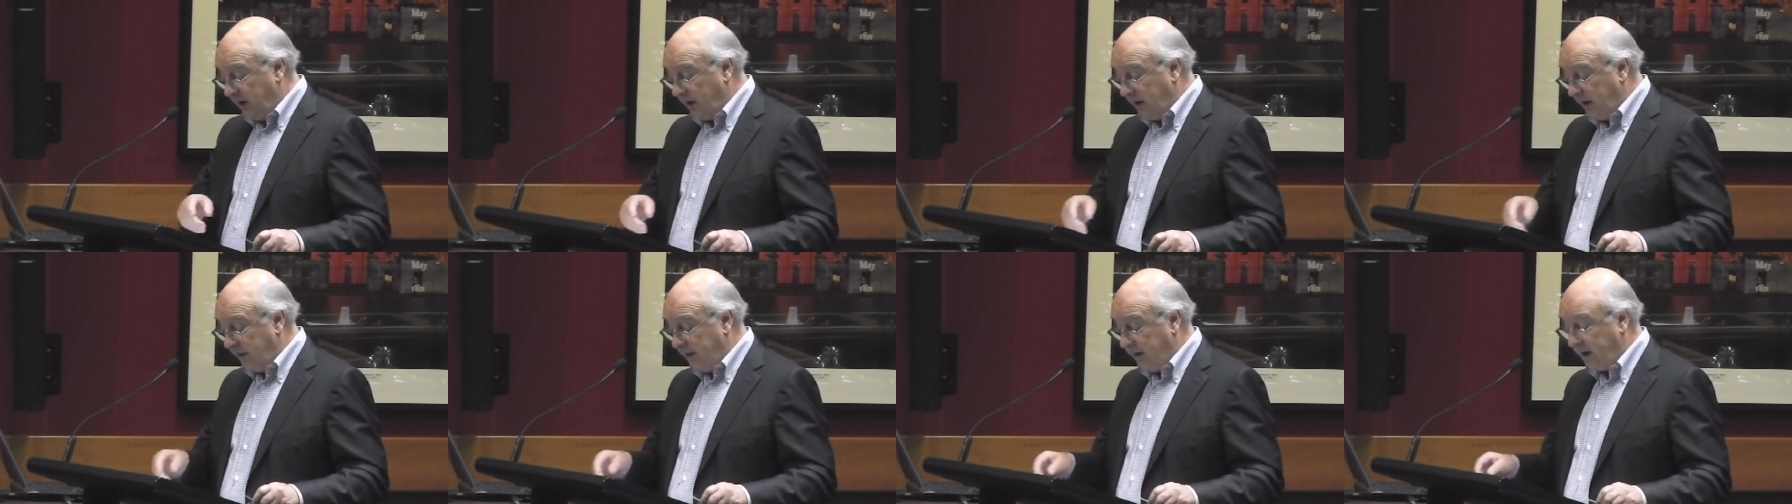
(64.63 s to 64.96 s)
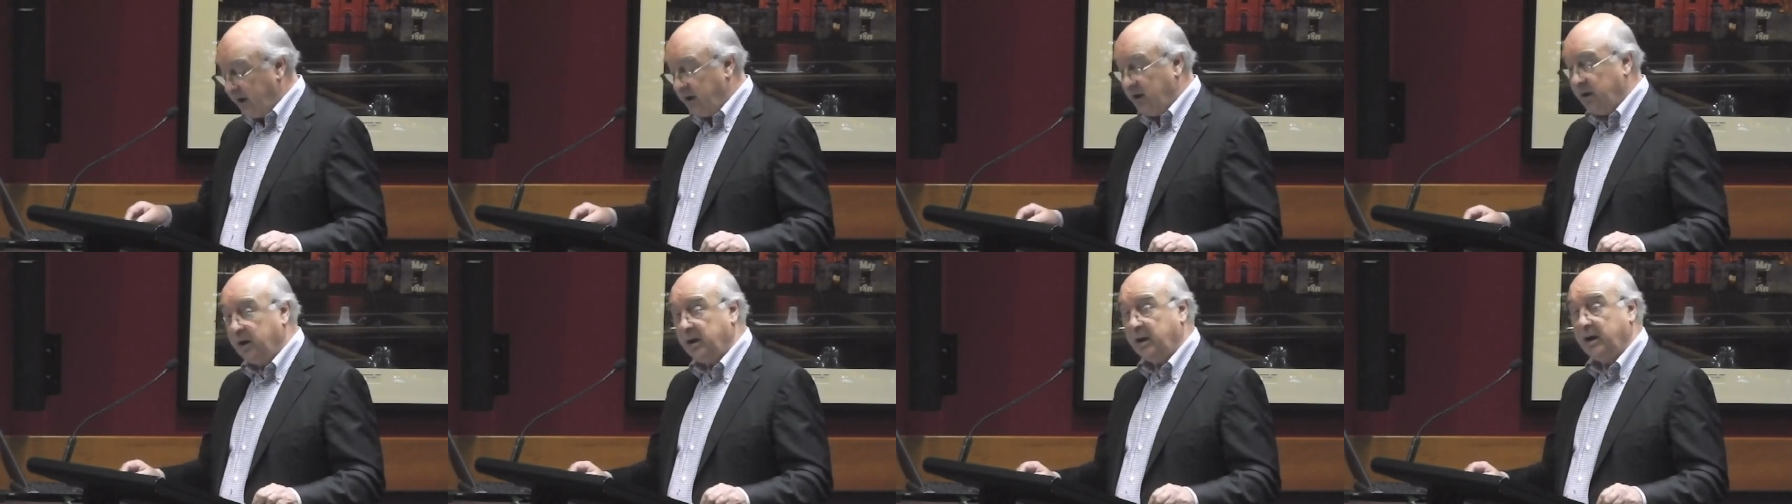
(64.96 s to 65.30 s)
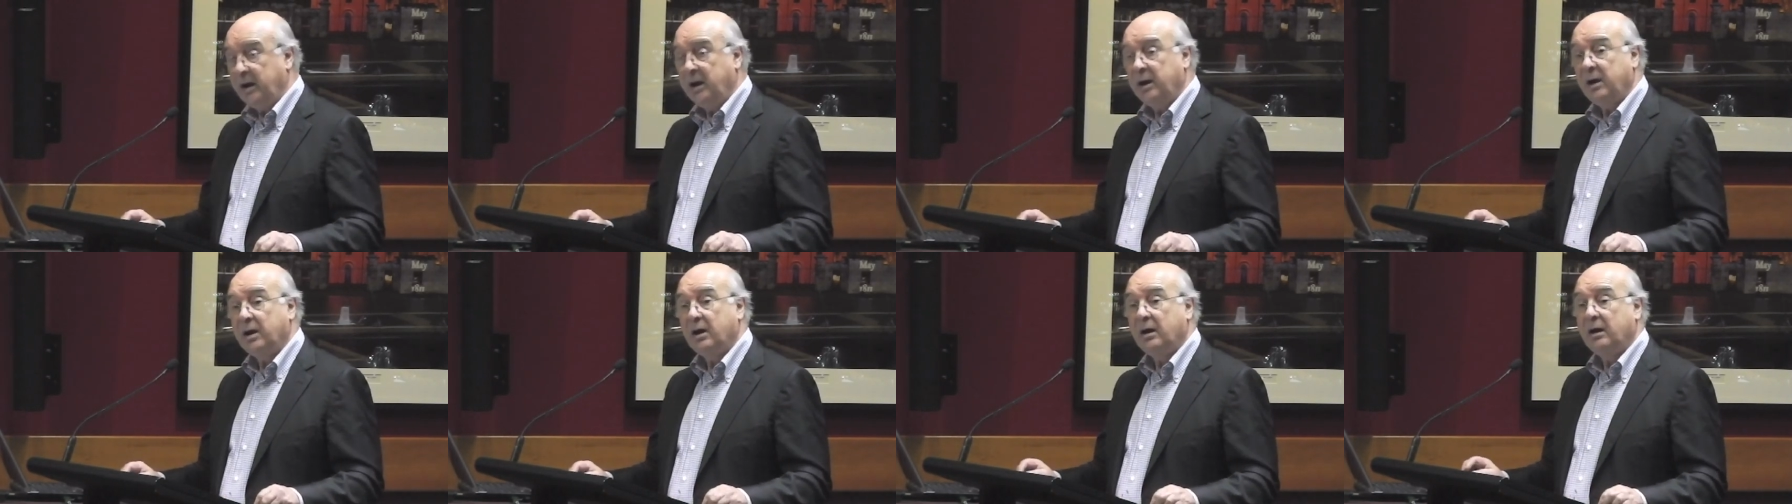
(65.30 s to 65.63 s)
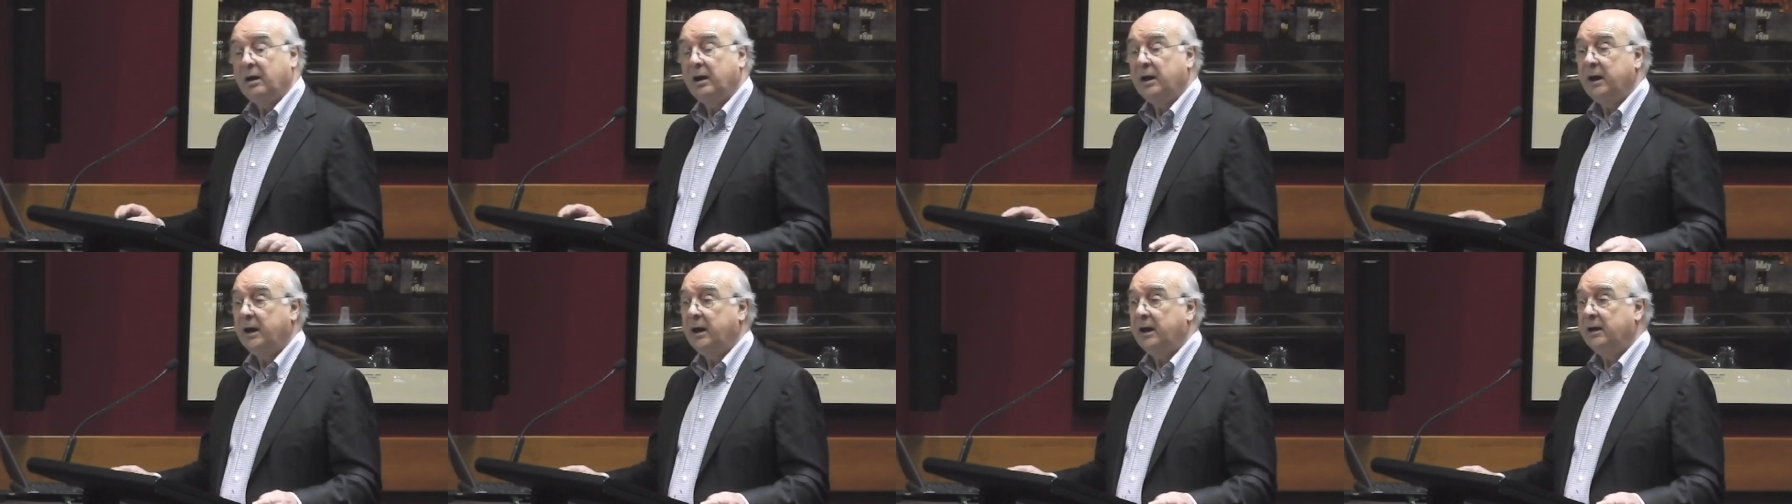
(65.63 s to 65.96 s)
And that year,
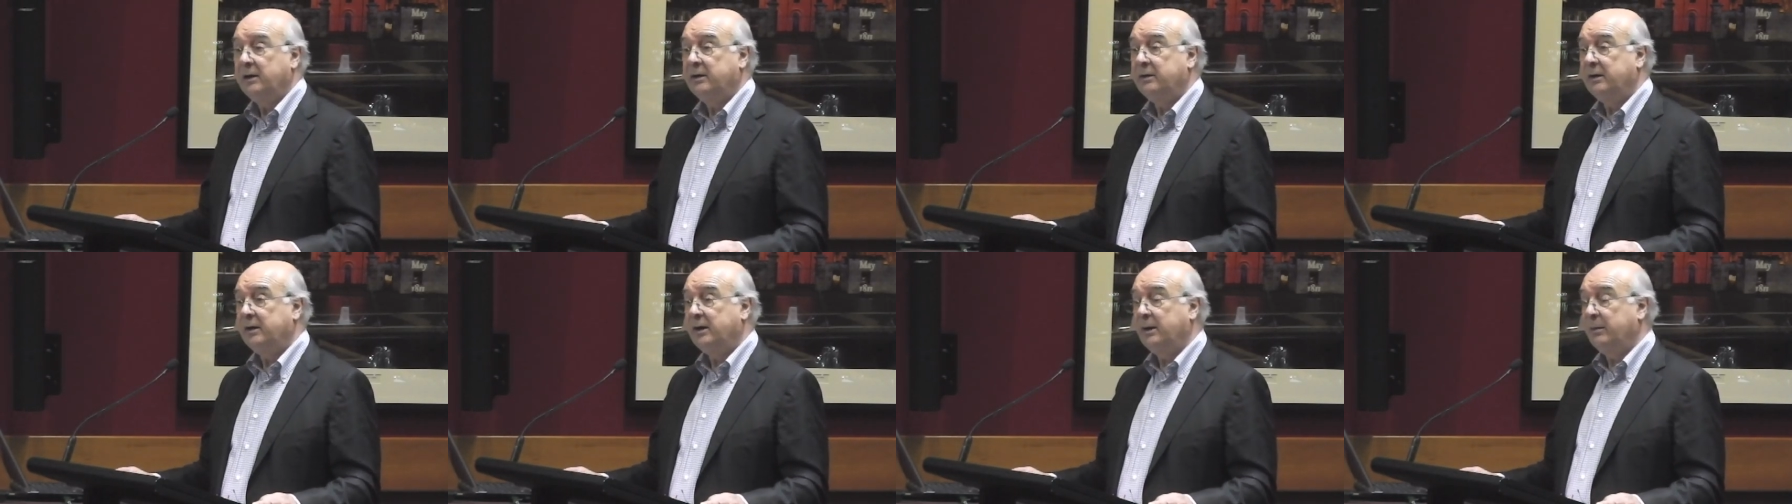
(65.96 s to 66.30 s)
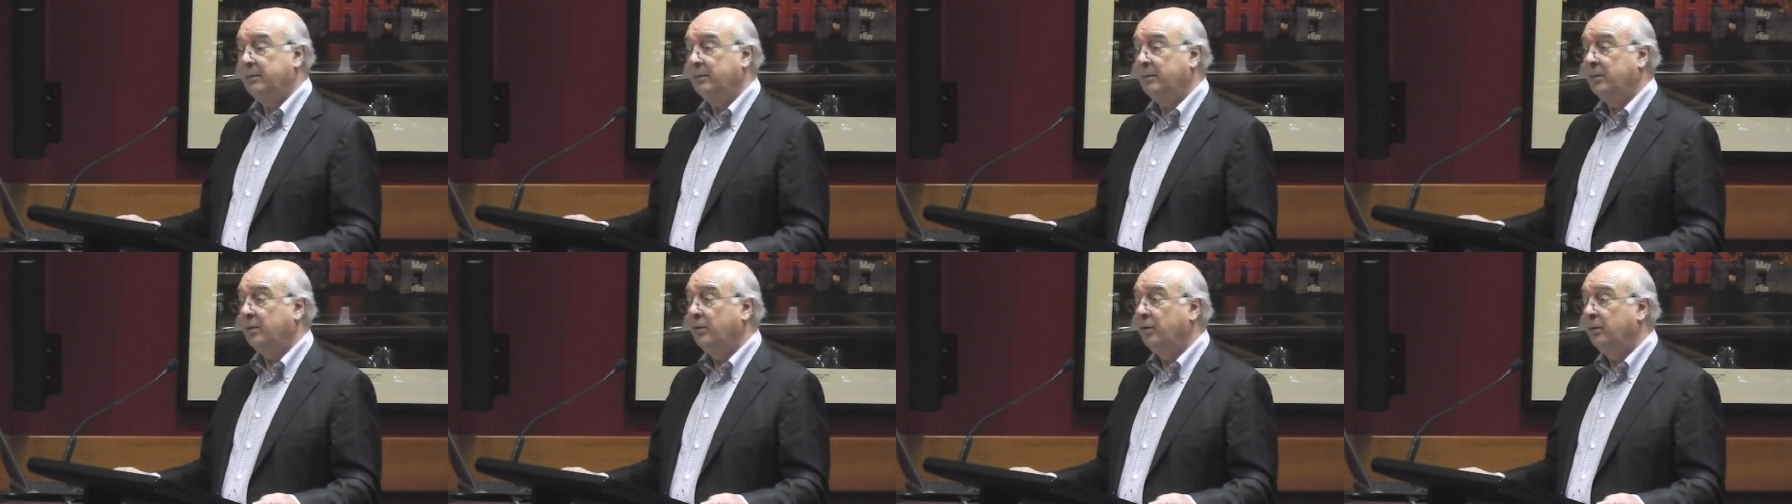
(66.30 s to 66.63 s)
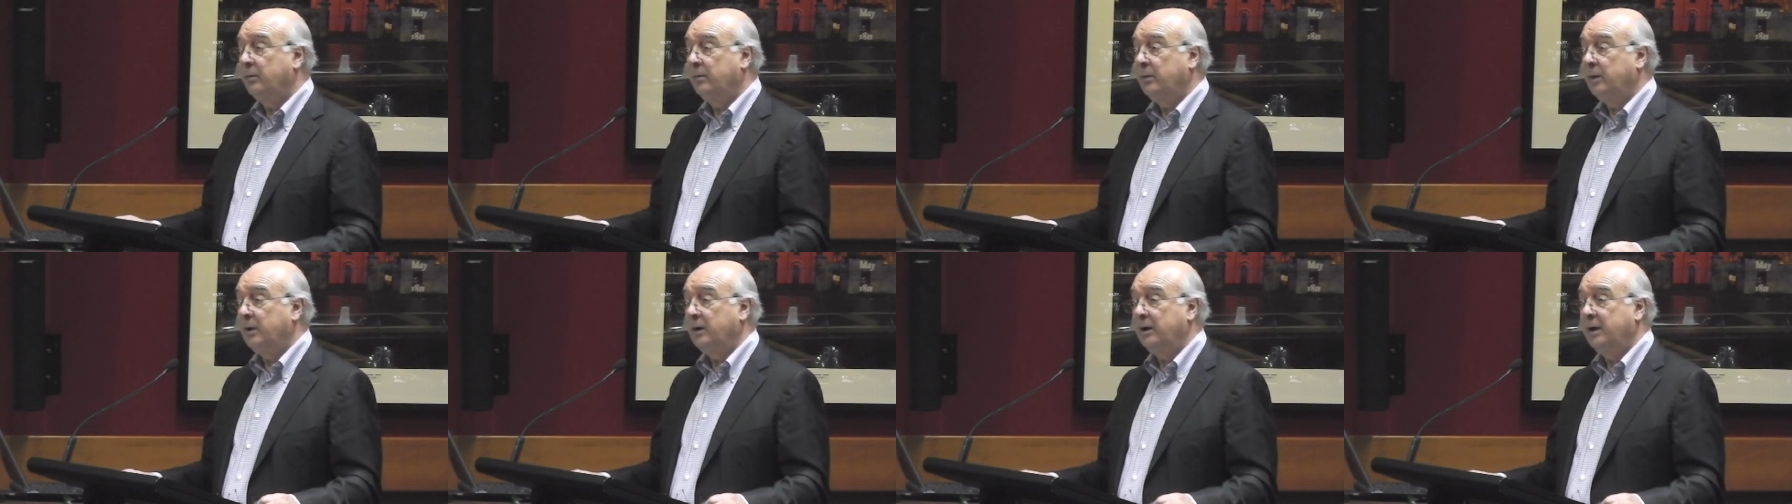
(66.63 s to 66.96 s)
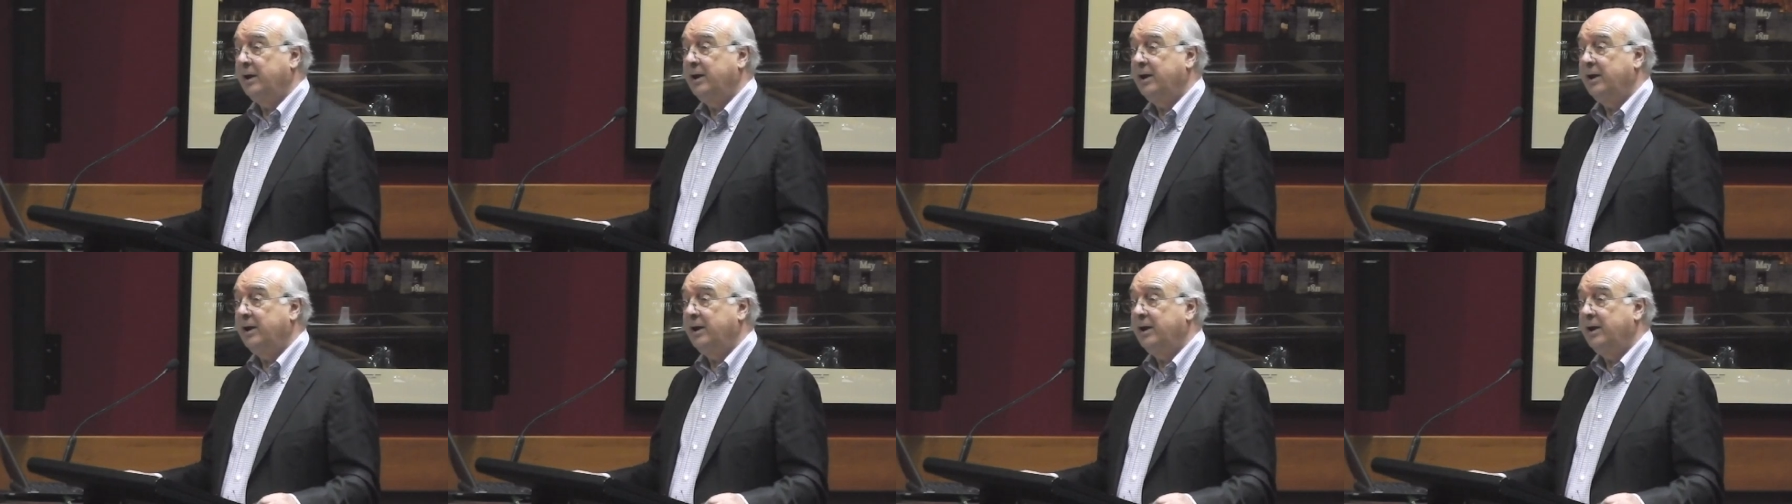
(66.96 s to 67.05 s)
I had um, all my